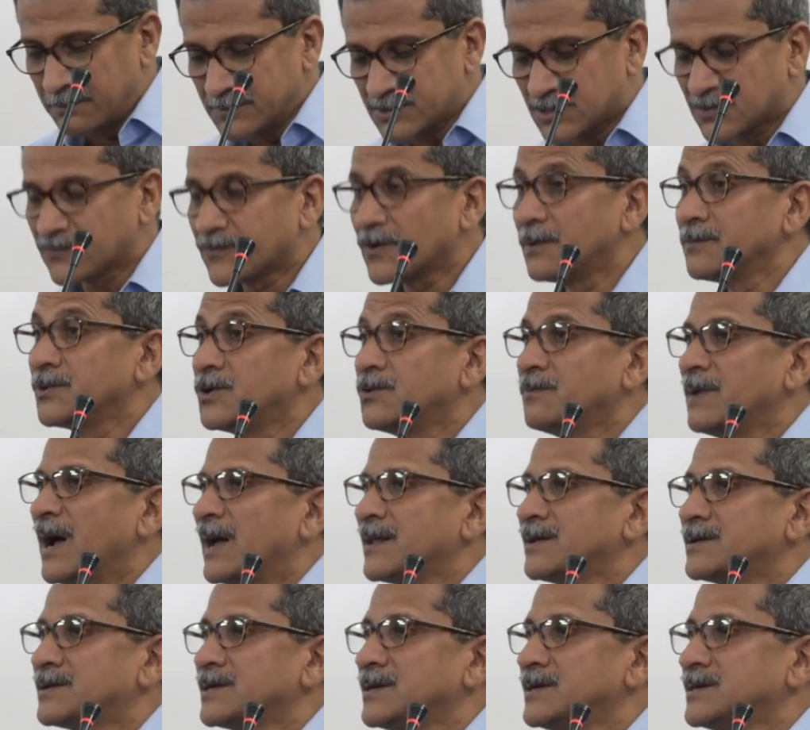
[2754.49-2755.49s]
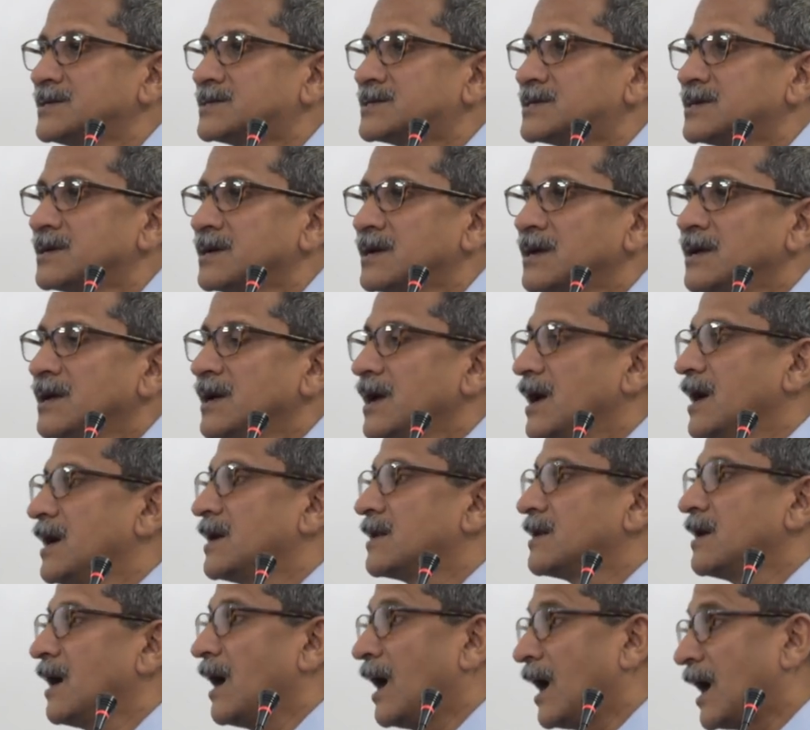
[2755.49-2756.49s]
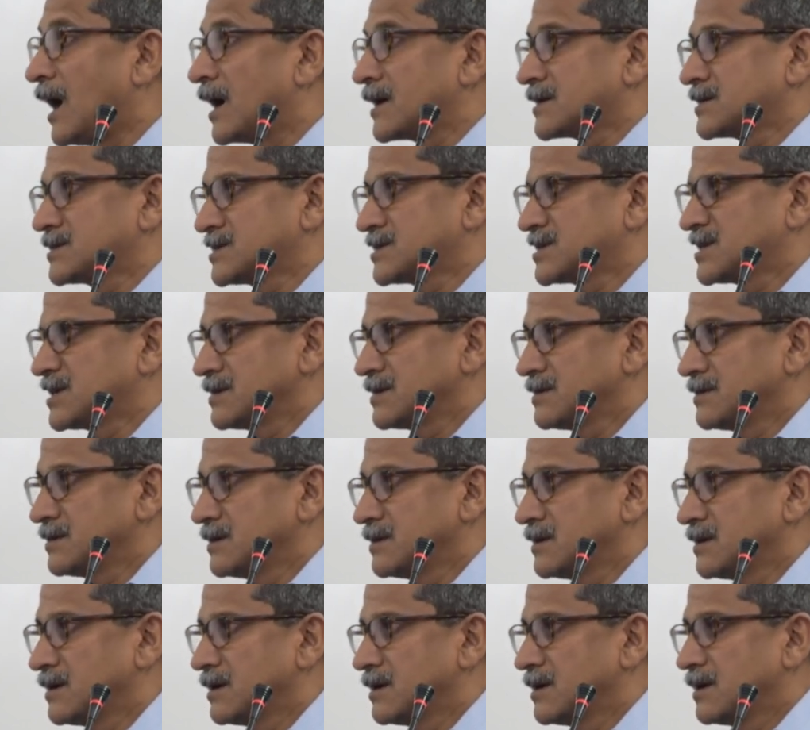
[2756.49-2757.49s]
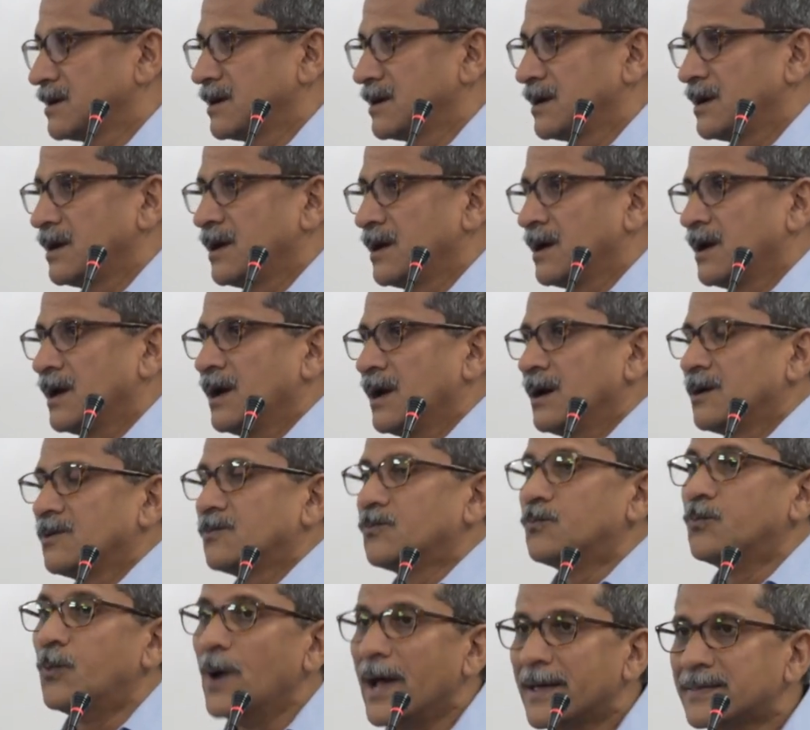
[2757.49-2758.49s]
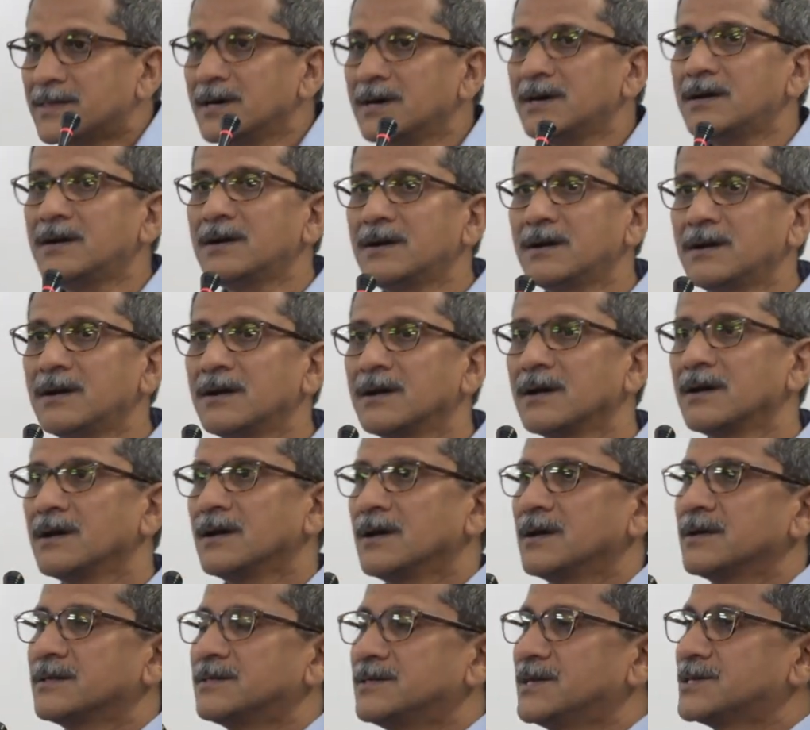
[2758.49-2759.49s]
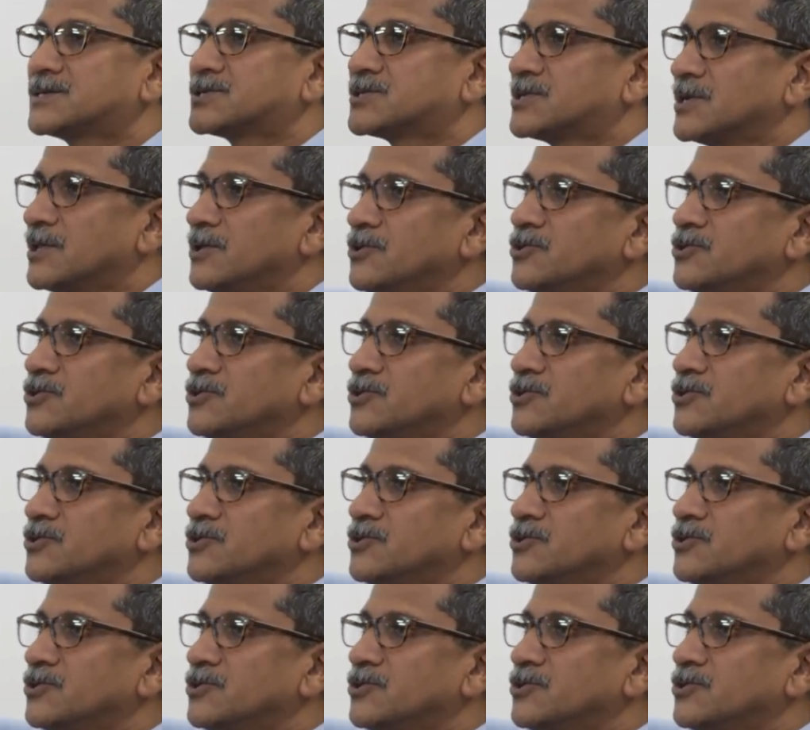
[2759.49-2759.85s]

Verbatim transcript: comes from humanities and arts. Whether this